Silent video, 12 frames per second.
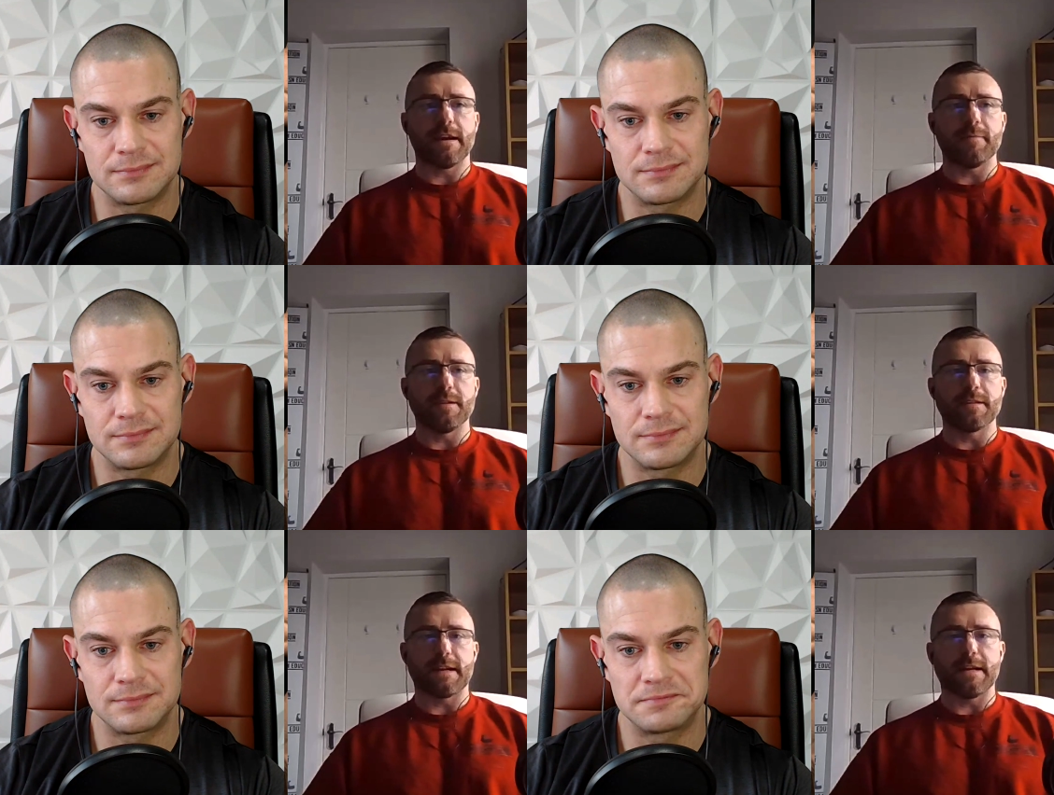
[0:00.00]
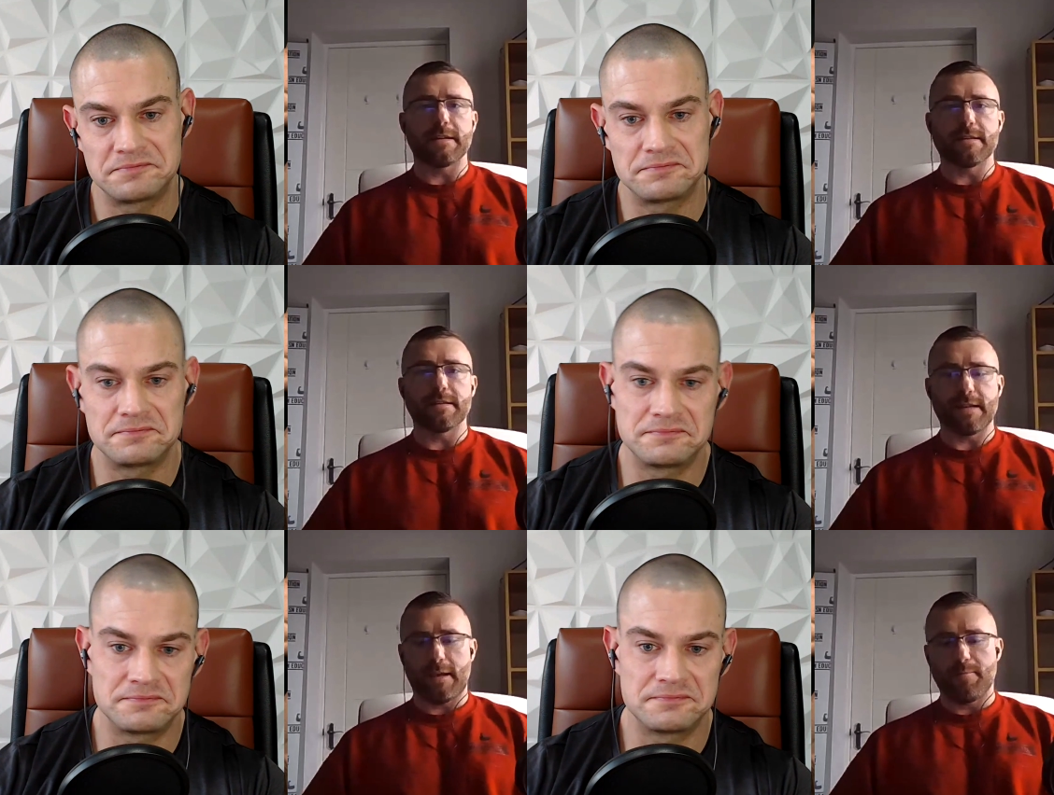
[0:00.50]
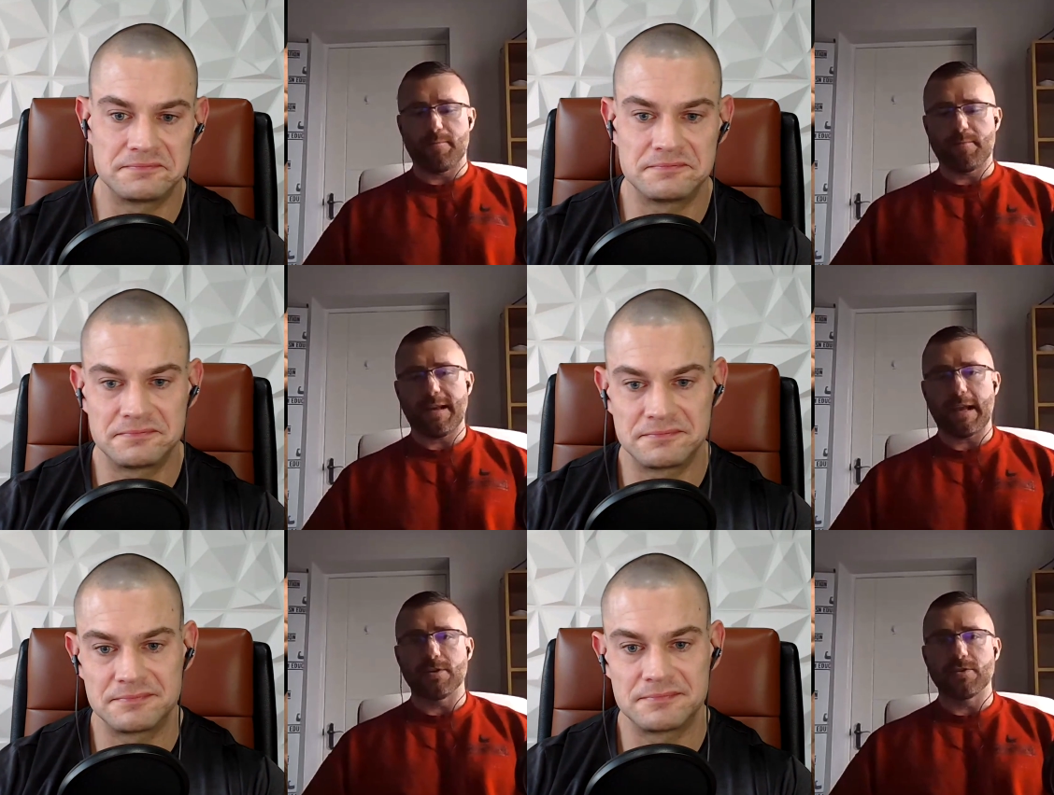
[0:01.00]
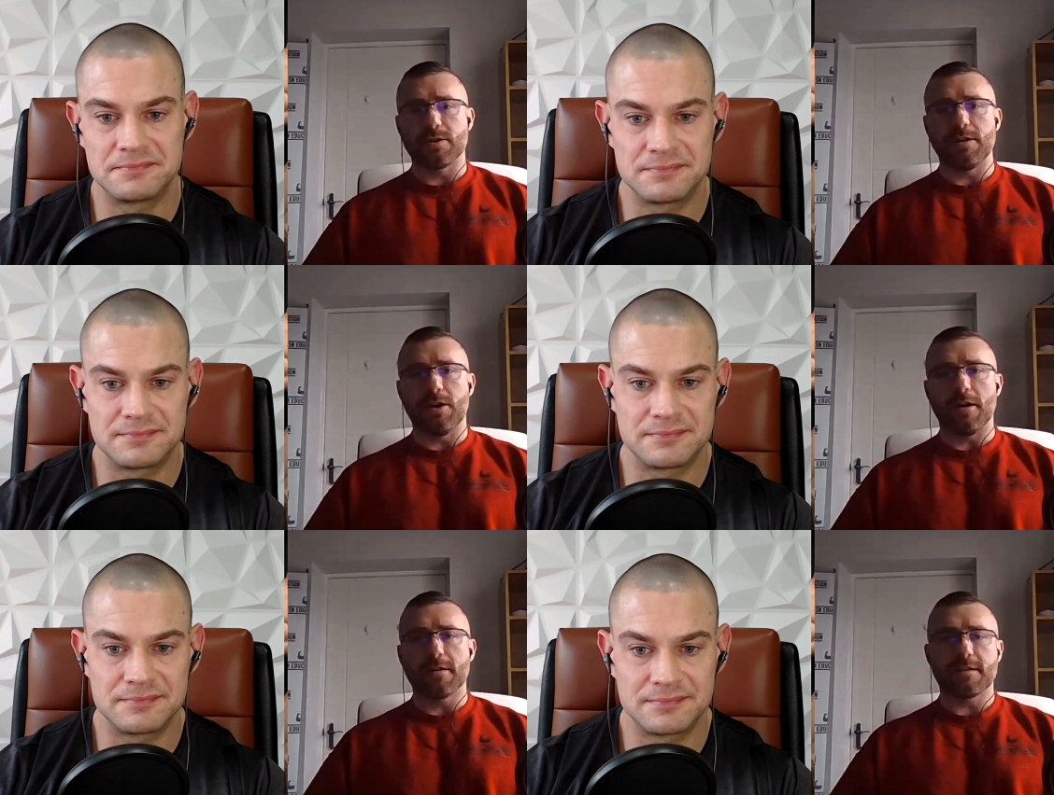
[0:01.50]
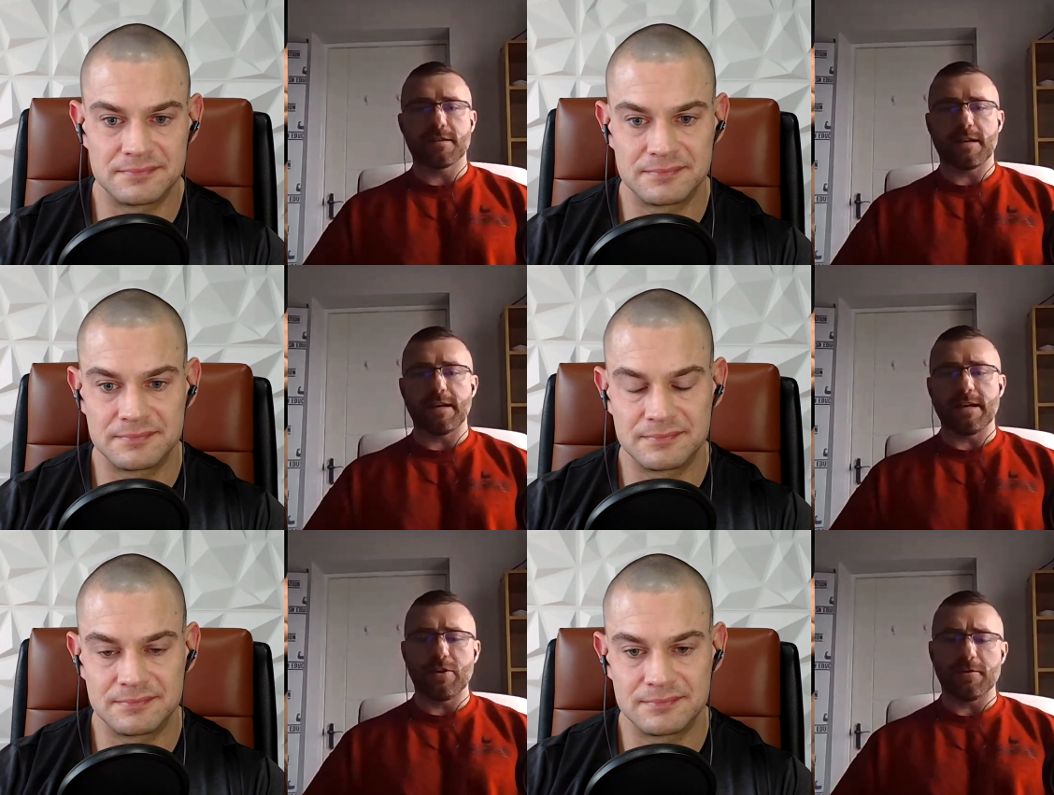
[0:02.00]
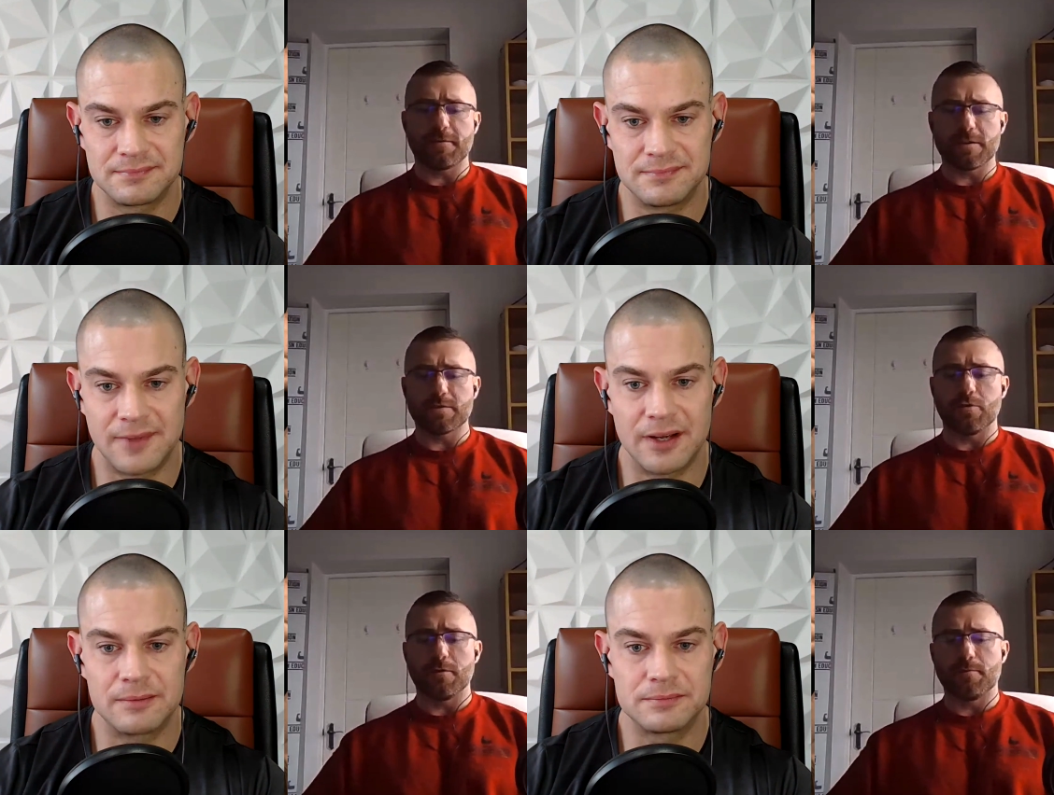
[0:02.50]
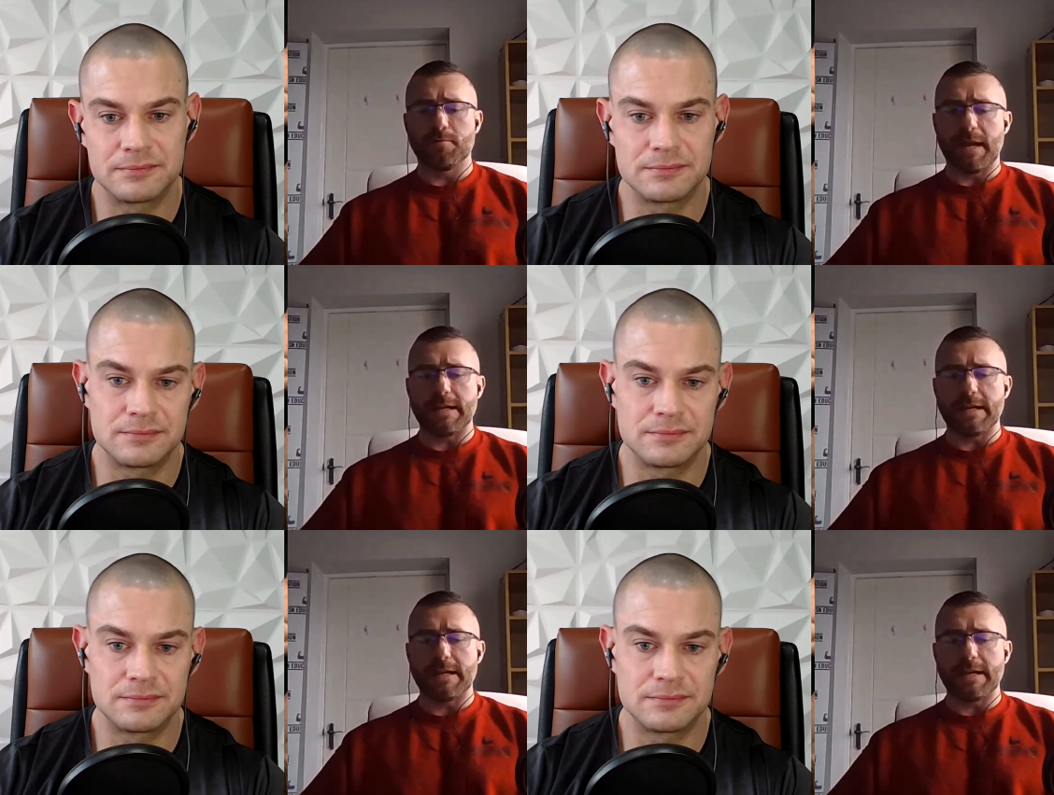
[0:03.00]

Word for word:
Speaker 1: And we started to see potentially not. And then you have to sort of